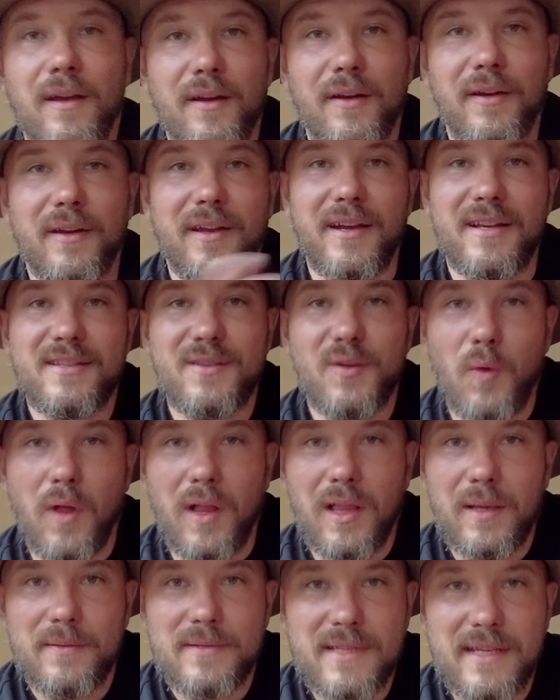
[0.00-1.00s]
Alright guys,
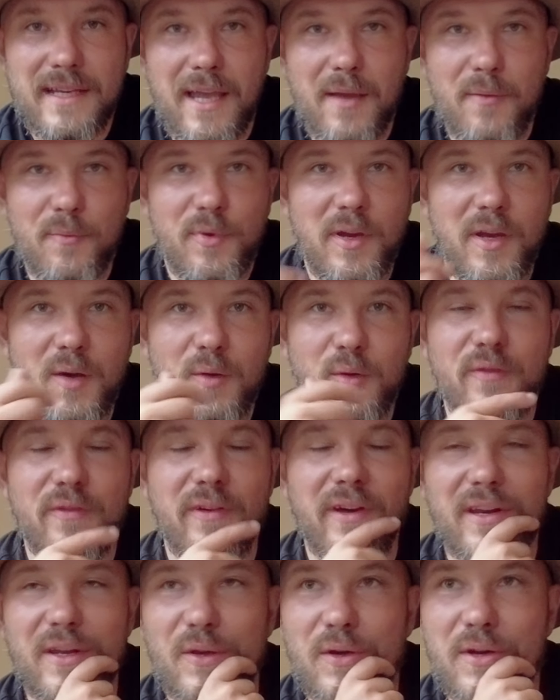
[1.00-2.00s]
welcome to camp. We
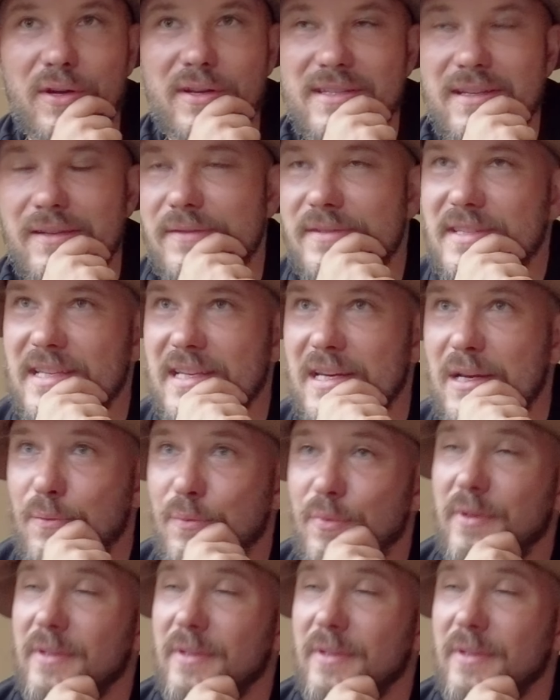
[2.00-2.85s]
finally got ourselves set up.